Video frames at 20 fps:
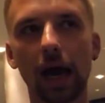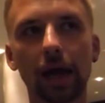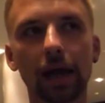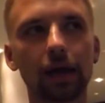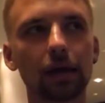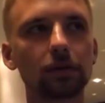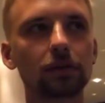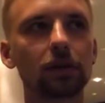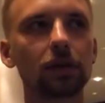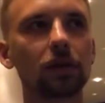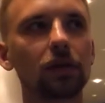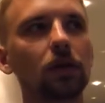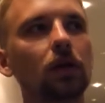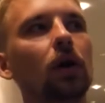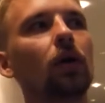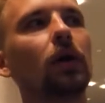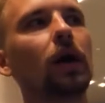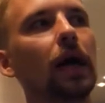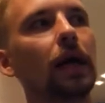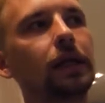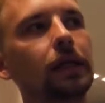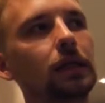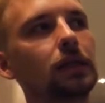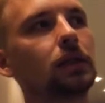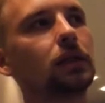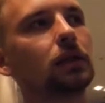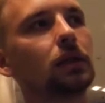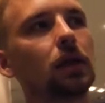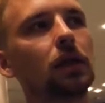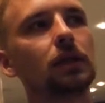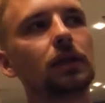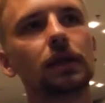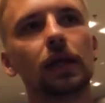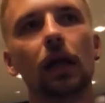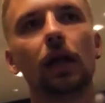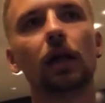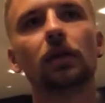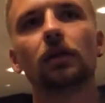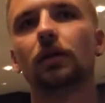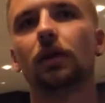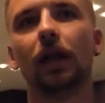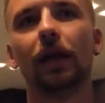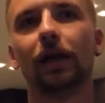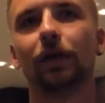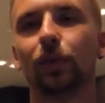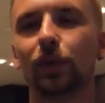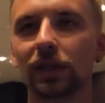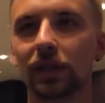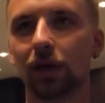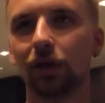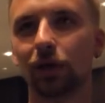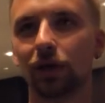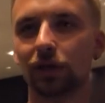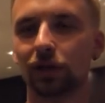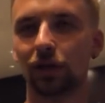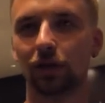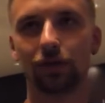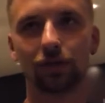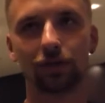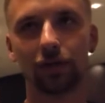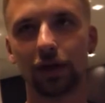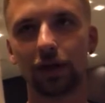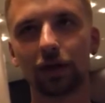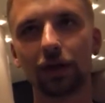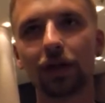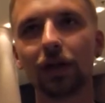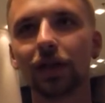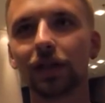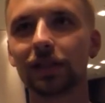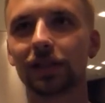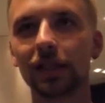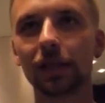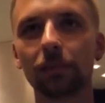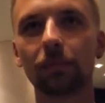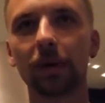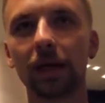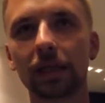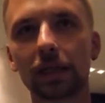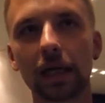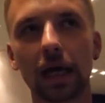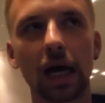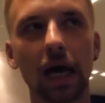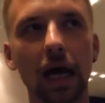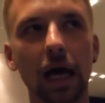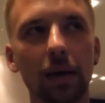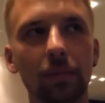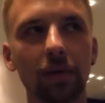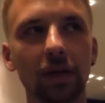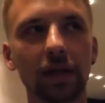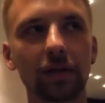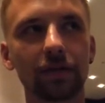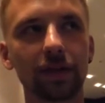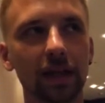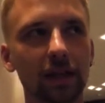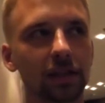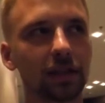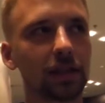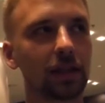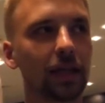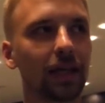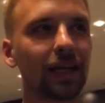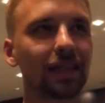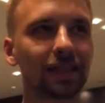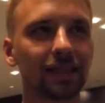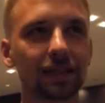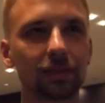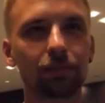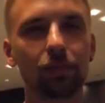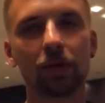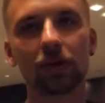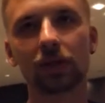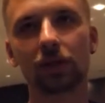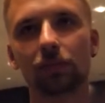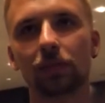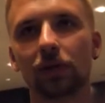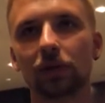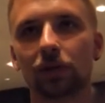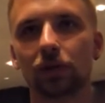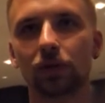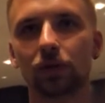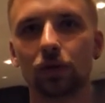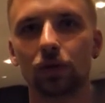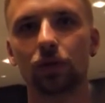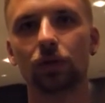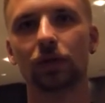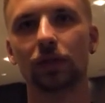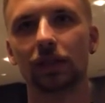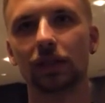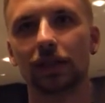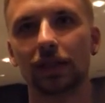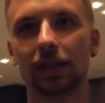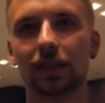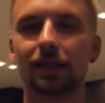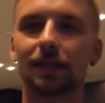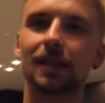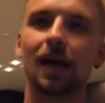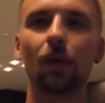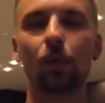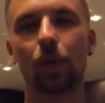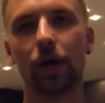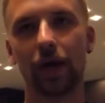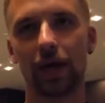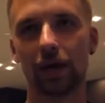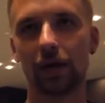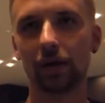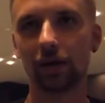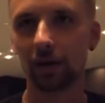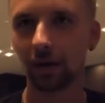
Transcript: I, you know, I need to consult like with our software team, but I believe that it's possible to do this in some way.